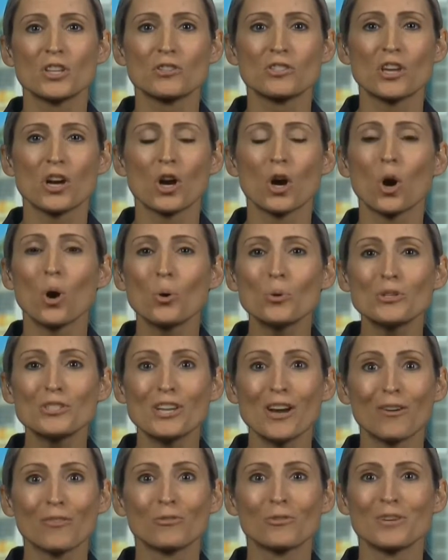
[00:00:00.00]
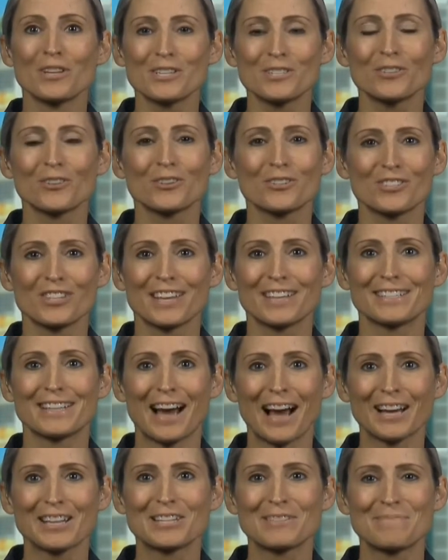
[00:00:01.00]
there's a host of research that
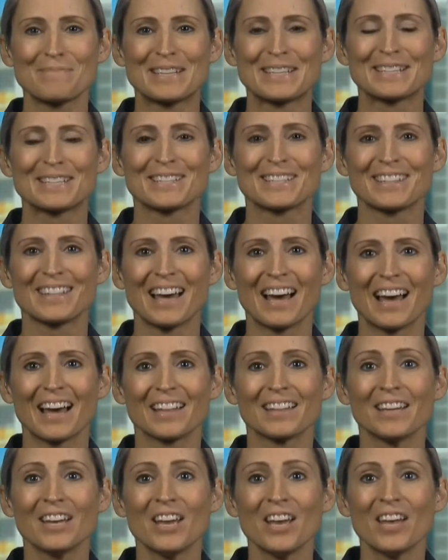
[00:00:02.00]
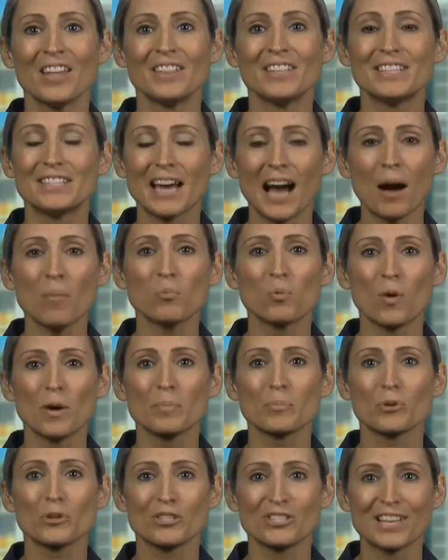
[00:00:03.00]
documents that the top
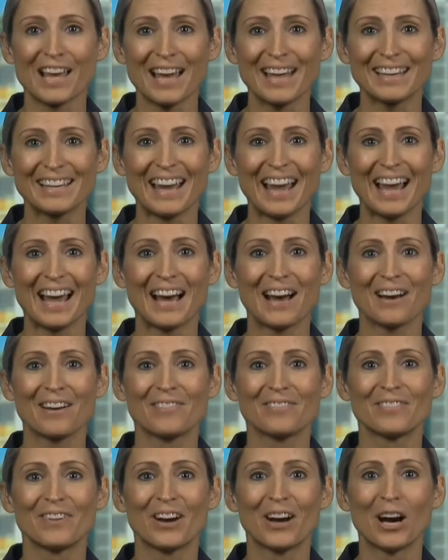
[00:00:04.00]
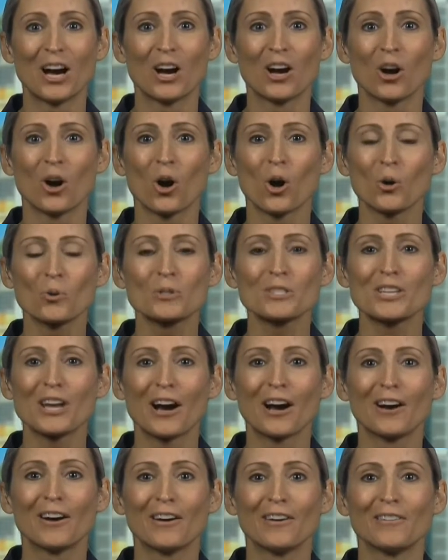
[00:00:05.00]
1% have a host
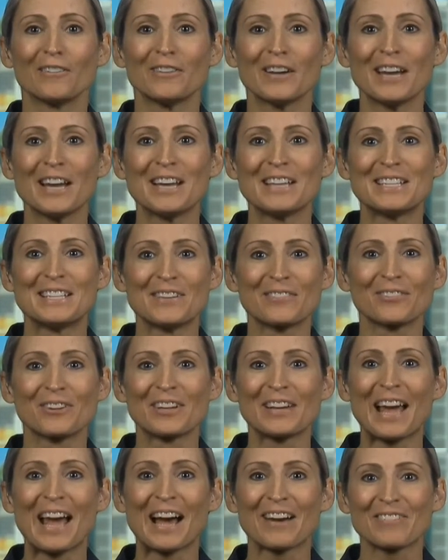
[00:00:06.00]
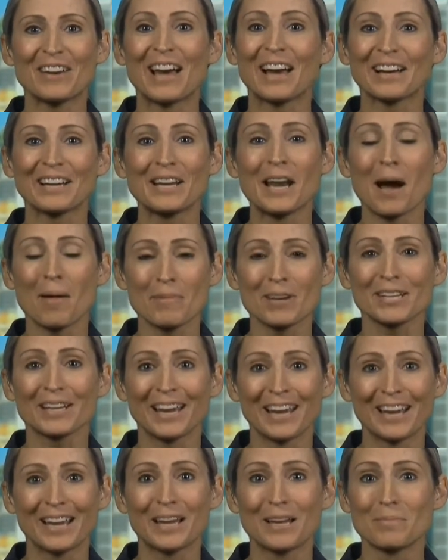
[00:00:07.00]
of different
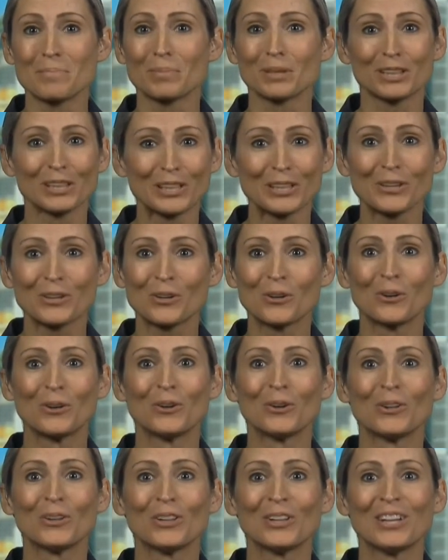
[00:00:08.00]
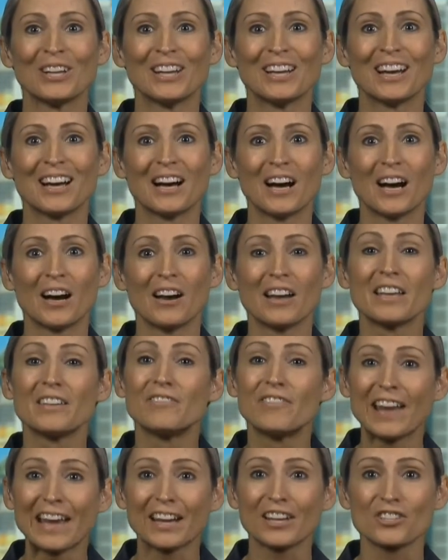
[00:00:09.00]
economic and political
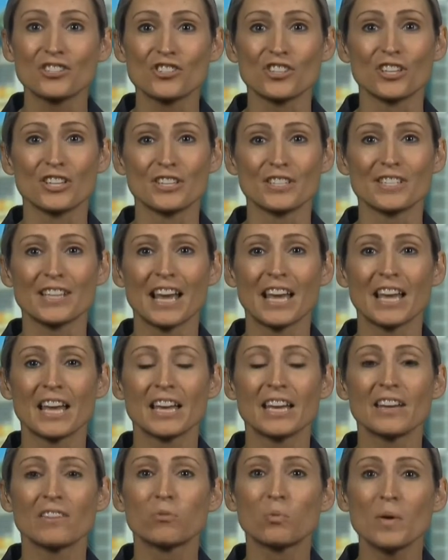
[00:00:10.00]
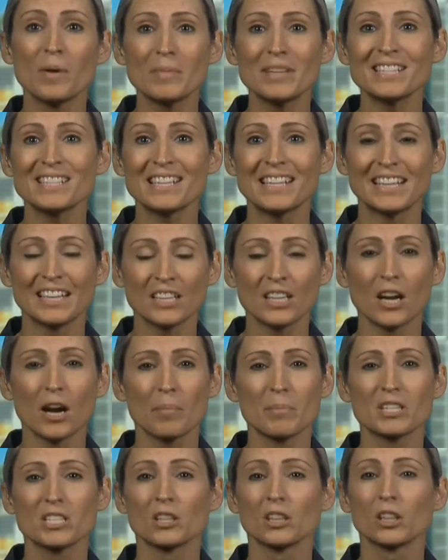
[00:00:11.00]
advantages. And if women's
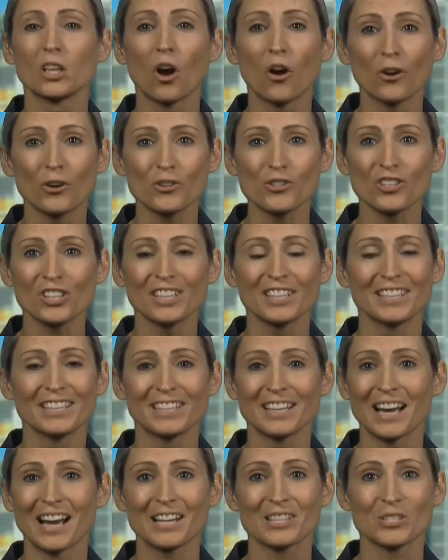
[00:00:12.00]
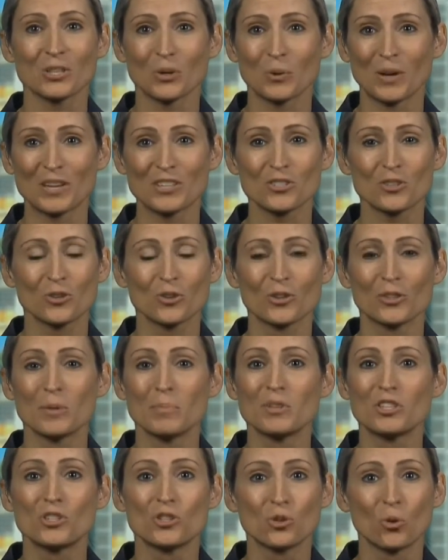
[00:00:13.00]
income is largely inconsequential in the
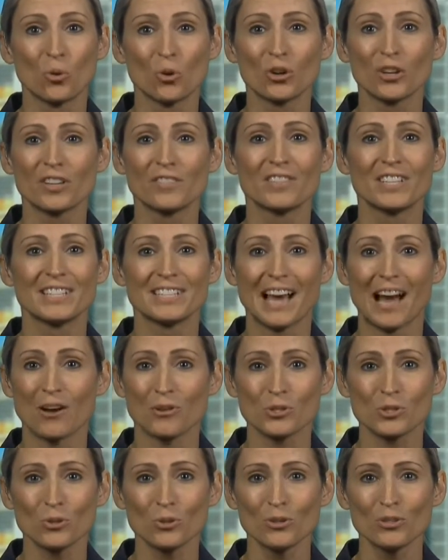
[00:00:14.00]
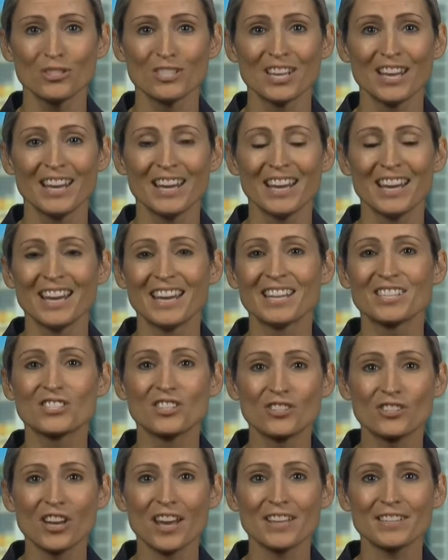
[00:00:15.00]
majority of these households, it
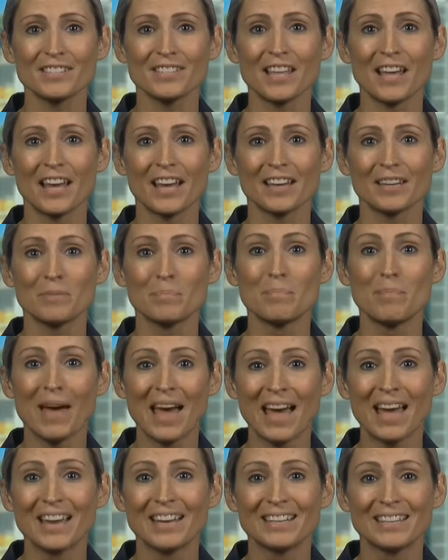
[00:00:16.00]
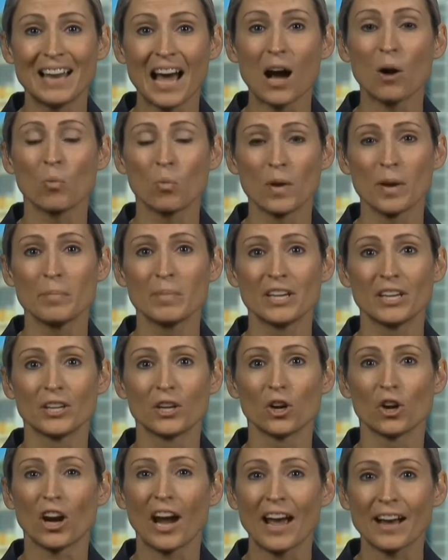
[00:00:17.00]
suggests that men, not
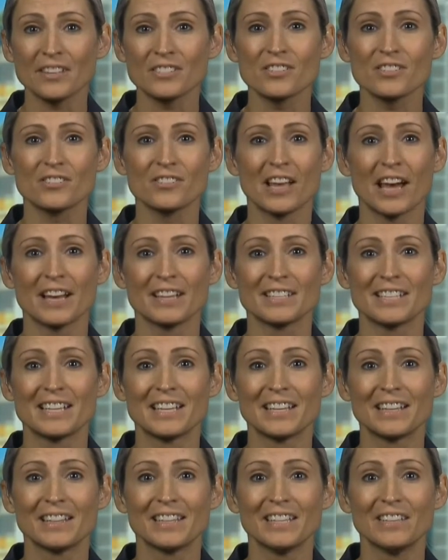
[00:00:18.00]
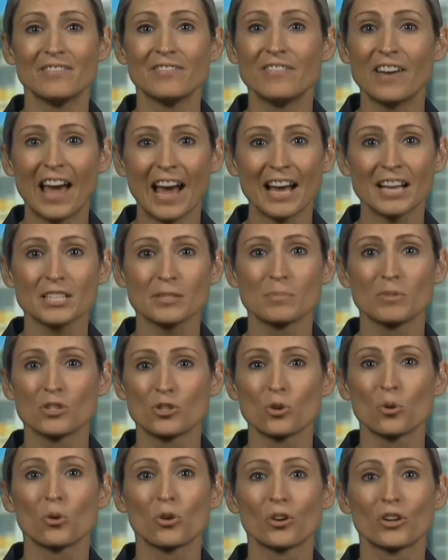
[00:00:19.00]
women, are exercising the vast
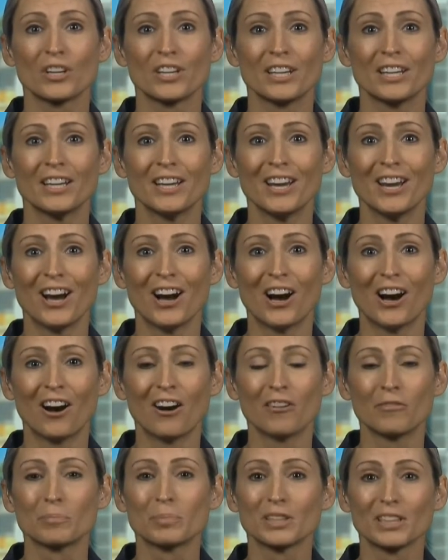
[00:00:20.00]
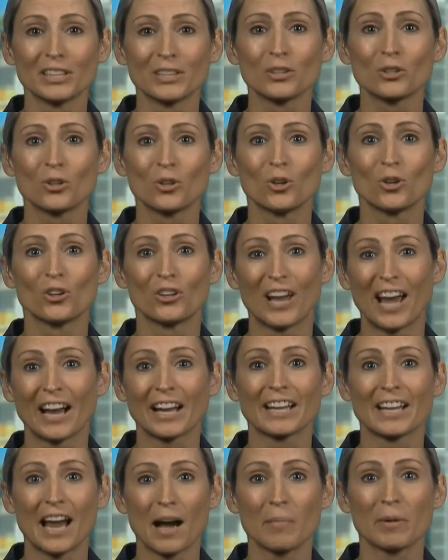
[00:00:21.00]
majority of political and
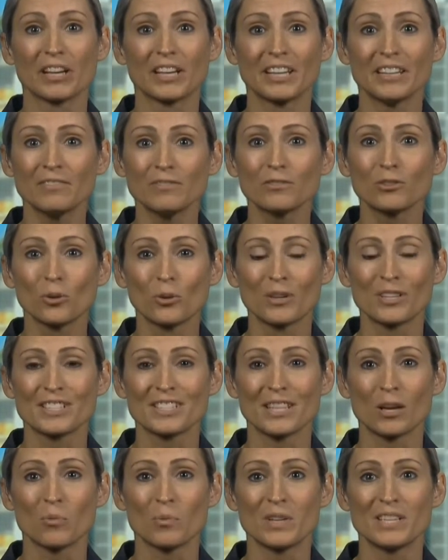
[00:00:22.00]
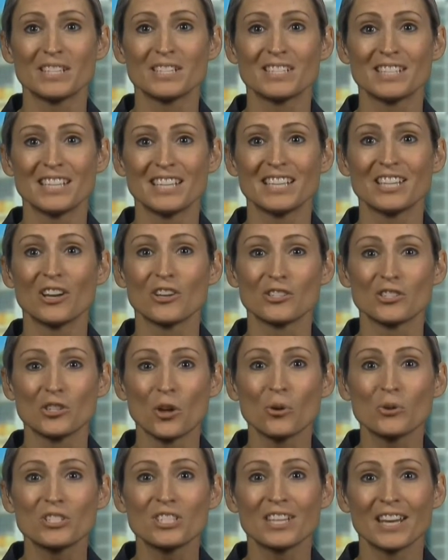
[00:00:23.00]
economic influence that we see
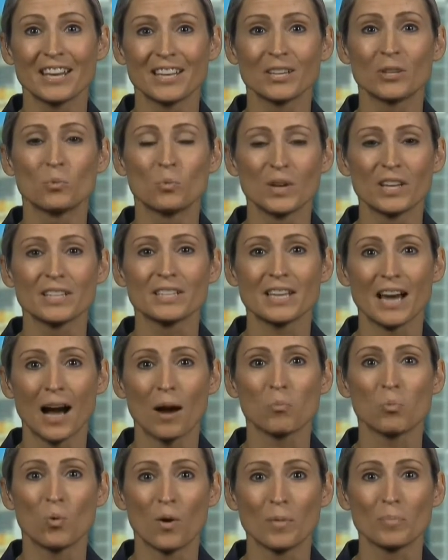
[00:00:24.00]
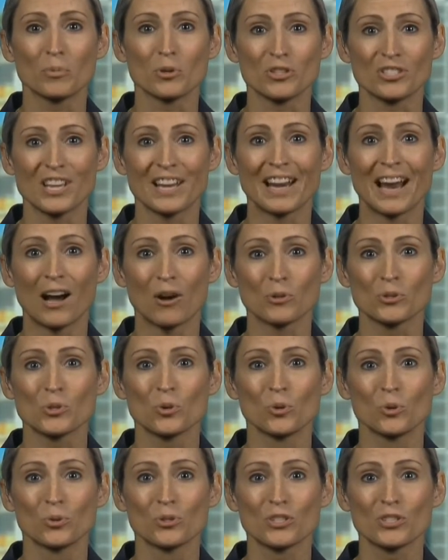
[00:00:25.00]
associated with top 1%
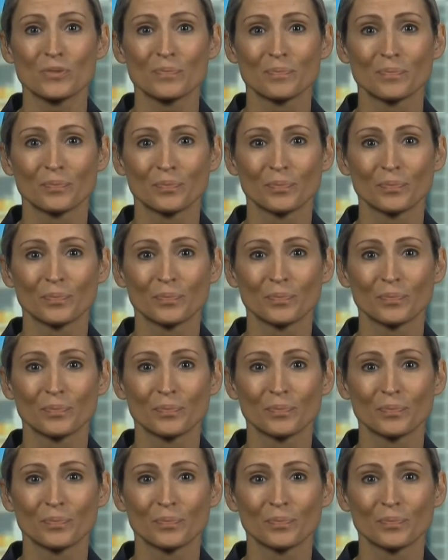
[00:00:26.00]
households.